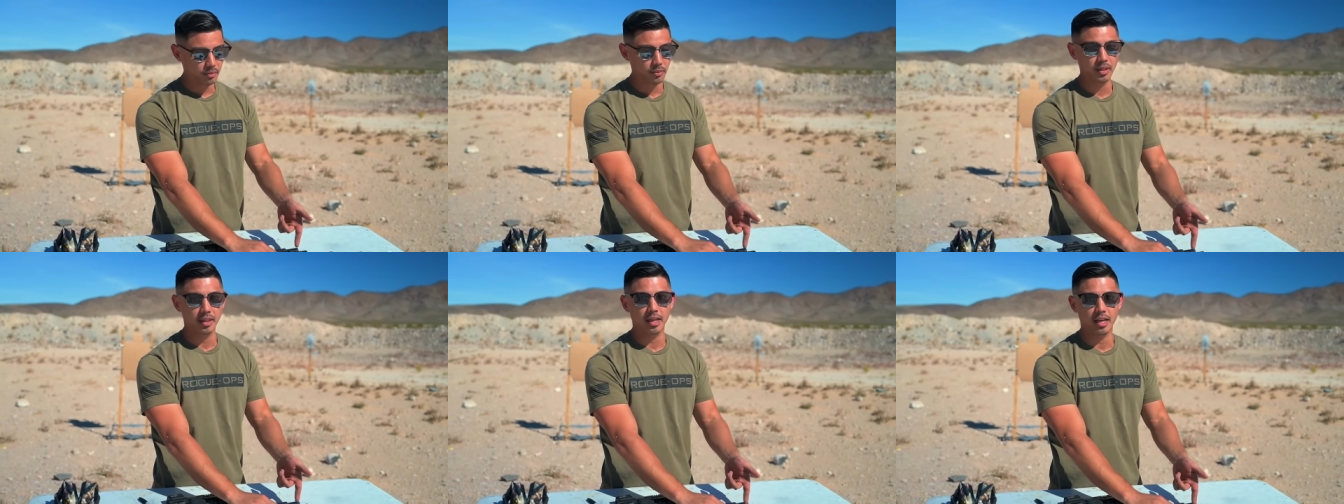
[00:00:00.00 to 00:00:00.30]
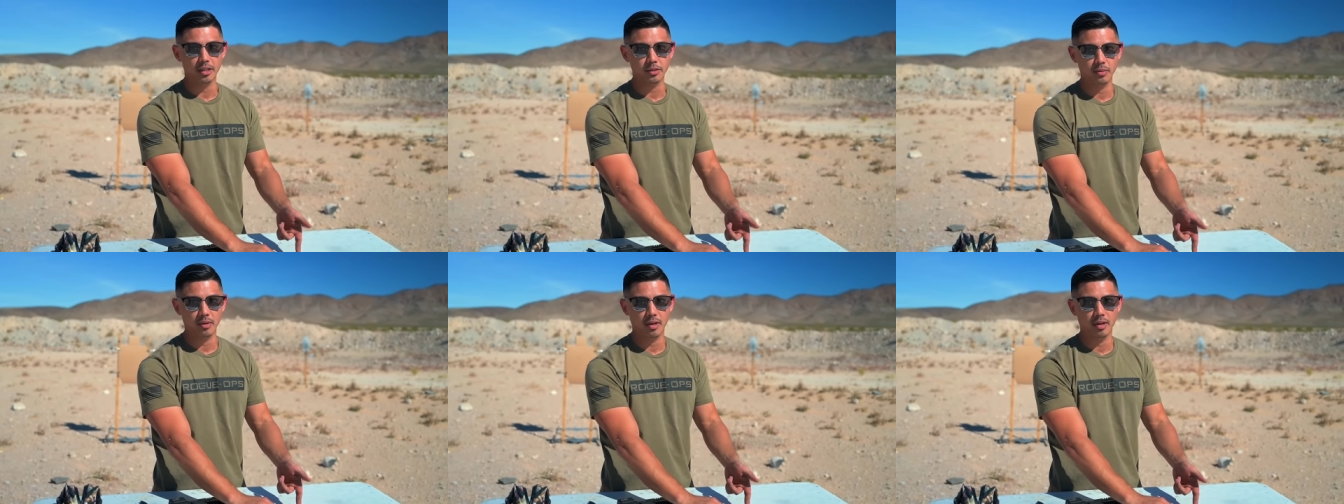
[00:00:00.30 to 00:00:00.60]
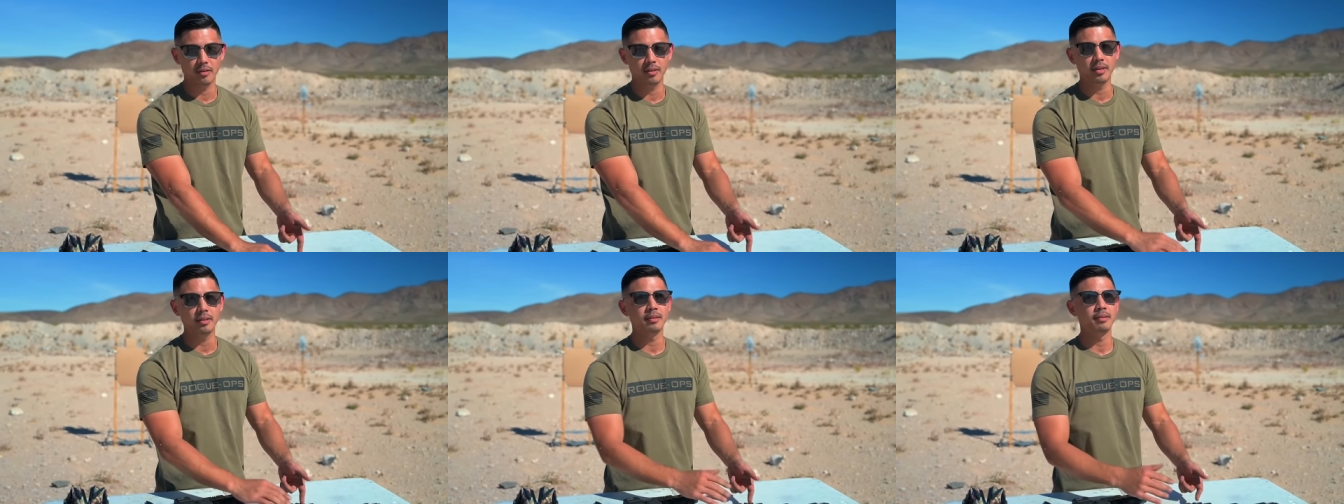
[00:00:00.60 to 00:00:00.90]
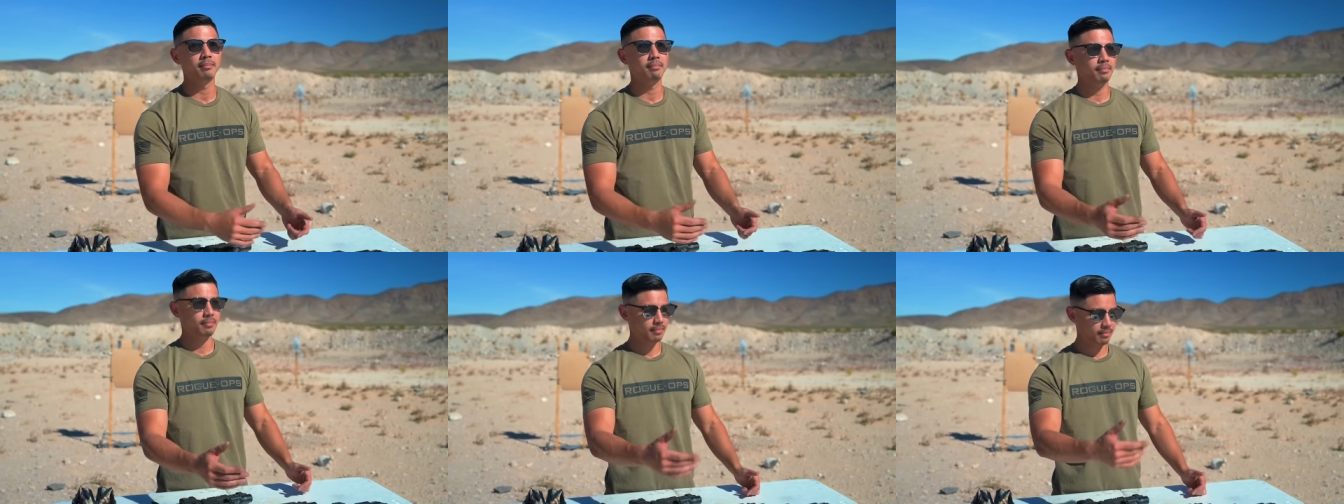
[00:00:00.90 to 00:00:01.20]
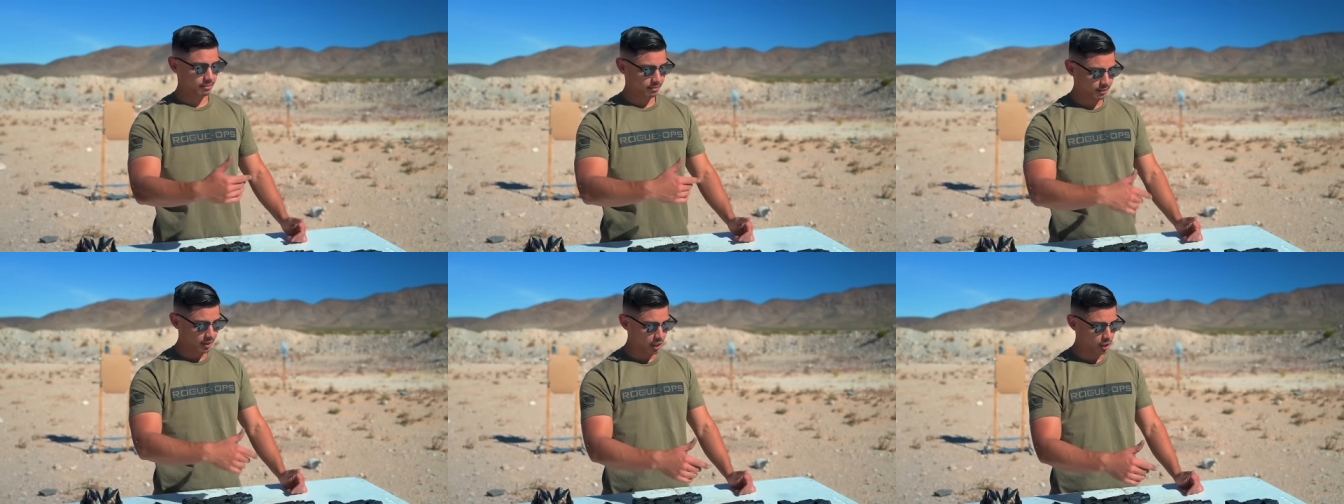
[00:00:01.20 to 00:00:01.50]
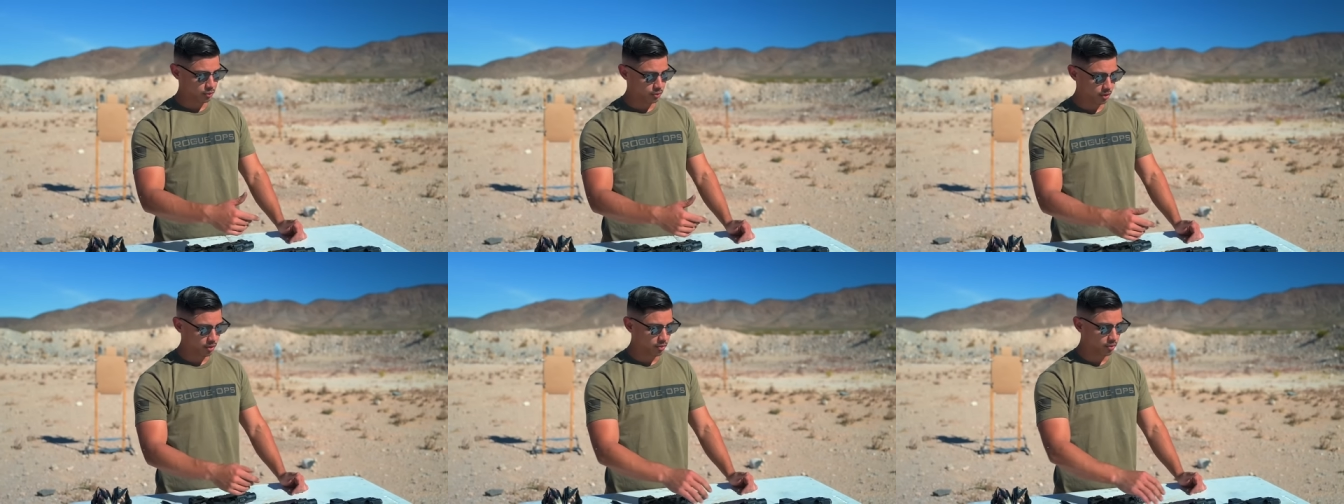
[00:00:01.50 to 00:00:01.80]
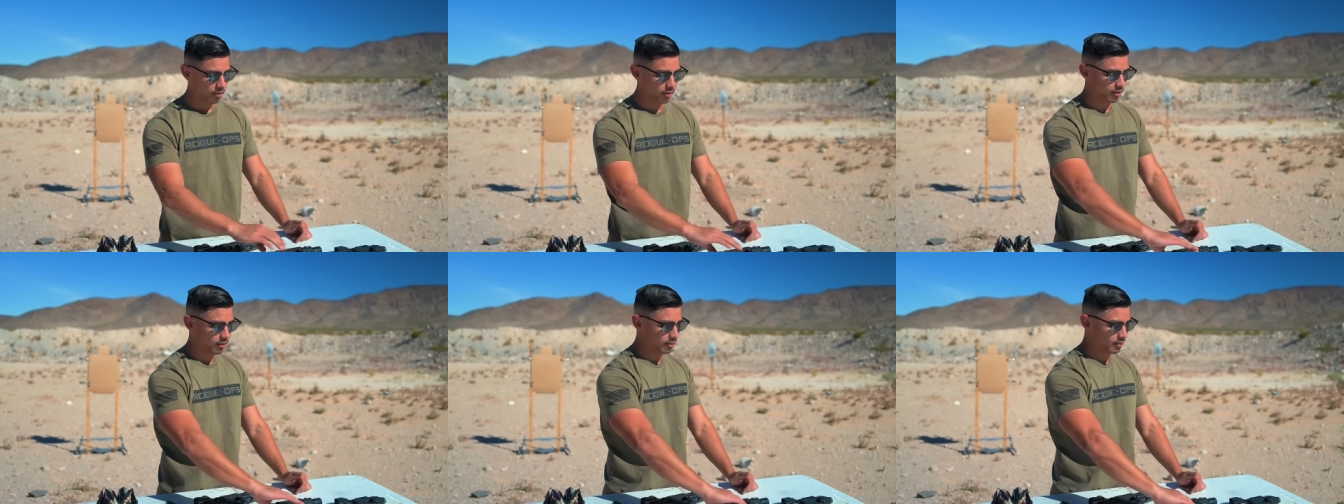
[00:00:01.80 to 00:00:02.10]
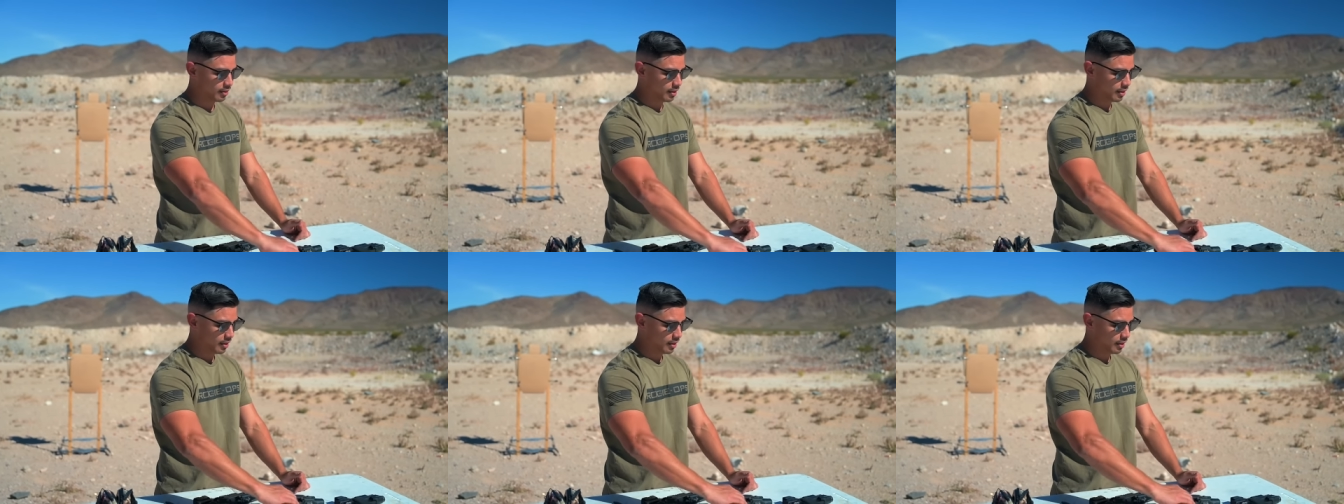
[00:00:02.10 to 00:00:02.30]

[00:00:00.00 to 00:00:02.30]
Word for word: with the X three hundred, less recoil,